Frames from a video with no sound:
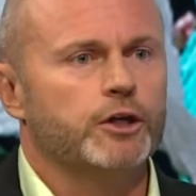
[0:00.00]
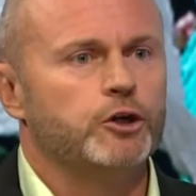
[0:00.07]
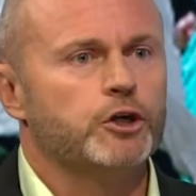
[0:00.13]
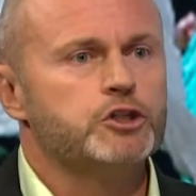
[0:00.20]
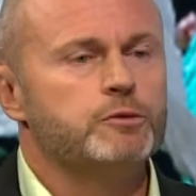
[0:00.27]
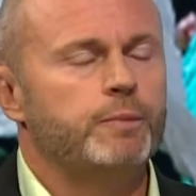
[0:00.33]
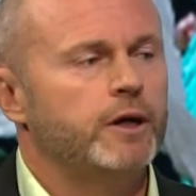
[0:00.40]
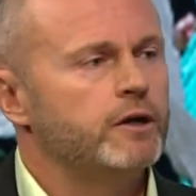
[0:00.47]
Your
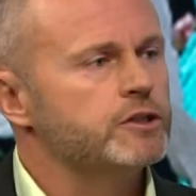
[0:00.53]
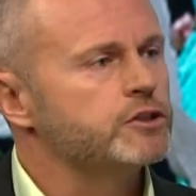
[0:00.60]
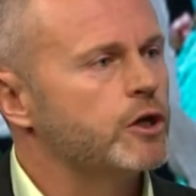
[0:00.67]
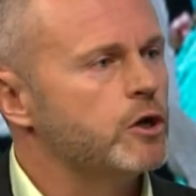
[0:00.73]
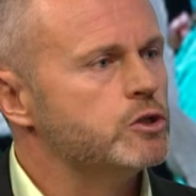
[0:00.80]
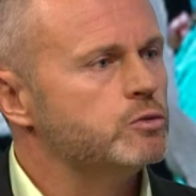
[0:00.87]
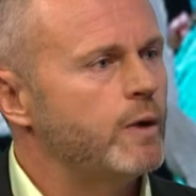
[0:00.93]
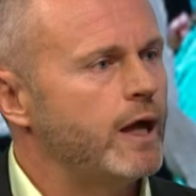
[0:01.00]
experience
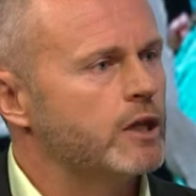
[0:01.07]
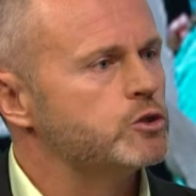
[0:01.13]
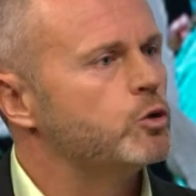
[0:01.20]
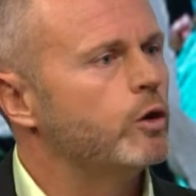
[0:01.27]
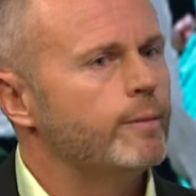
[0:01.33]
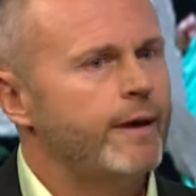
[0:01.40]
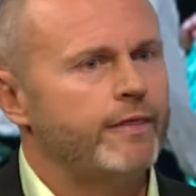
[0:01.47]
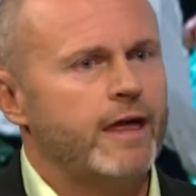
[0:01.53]
goes well. It's
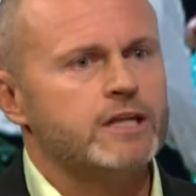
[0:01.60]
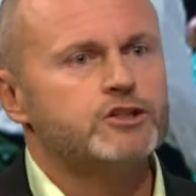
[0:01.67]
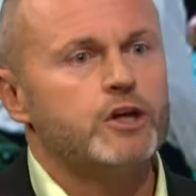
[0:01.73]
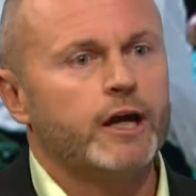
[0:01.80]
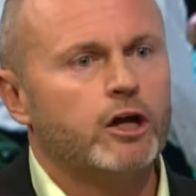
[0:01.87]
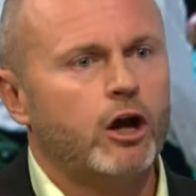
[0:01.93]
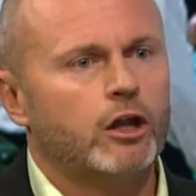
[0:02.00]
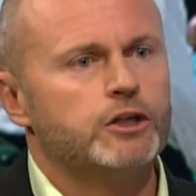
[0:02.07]
all about that
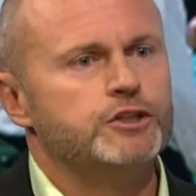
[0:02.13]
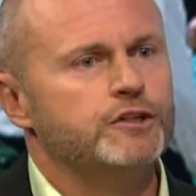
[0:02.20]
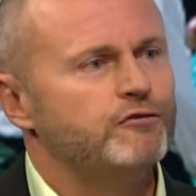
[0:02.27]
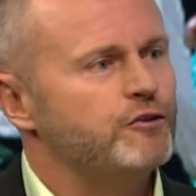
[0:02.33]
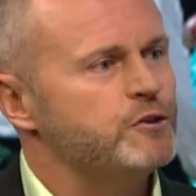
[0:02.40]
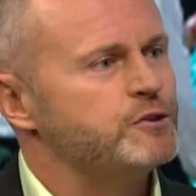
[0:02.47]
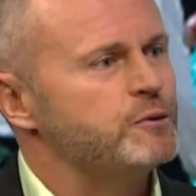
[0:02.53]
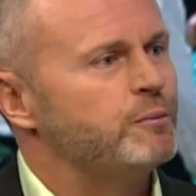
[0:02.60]
psychology That's
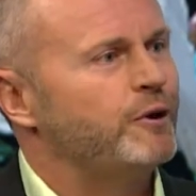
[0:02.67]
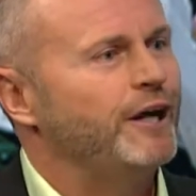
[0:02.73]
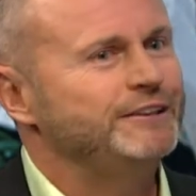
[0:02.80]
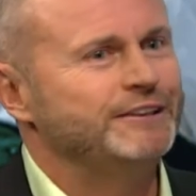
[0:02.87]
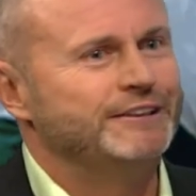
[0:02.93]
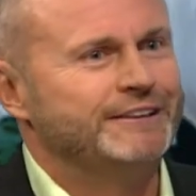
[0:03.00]
first so impression. True. I